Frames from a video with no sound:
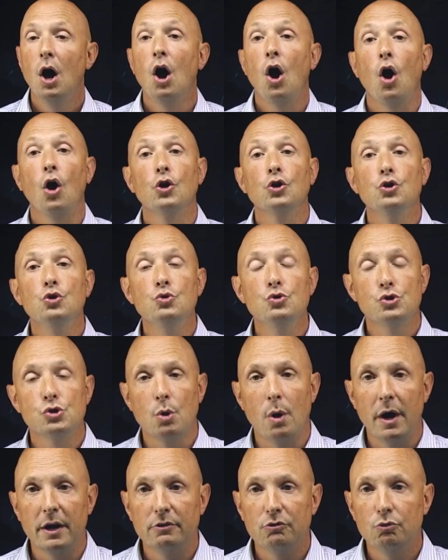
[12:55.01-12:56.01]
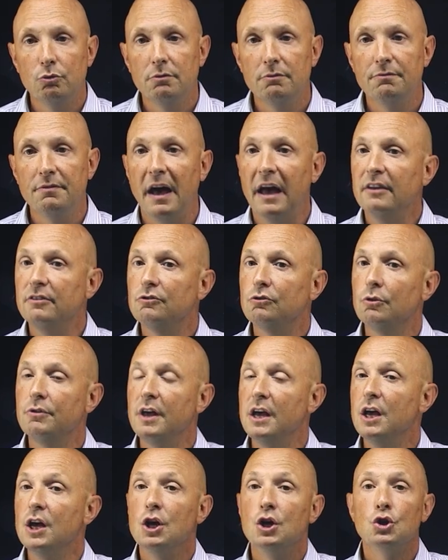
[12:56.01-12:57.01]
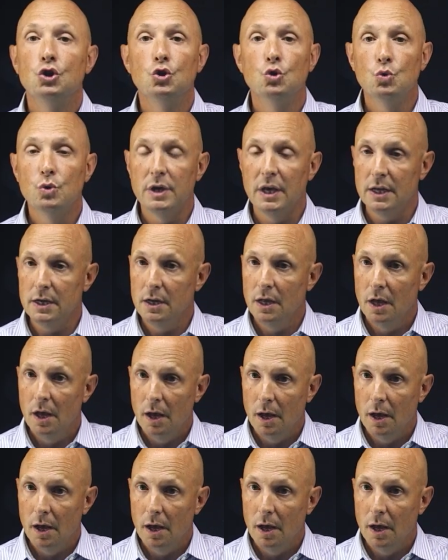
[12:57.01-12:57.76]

Are you trying to invest so that you can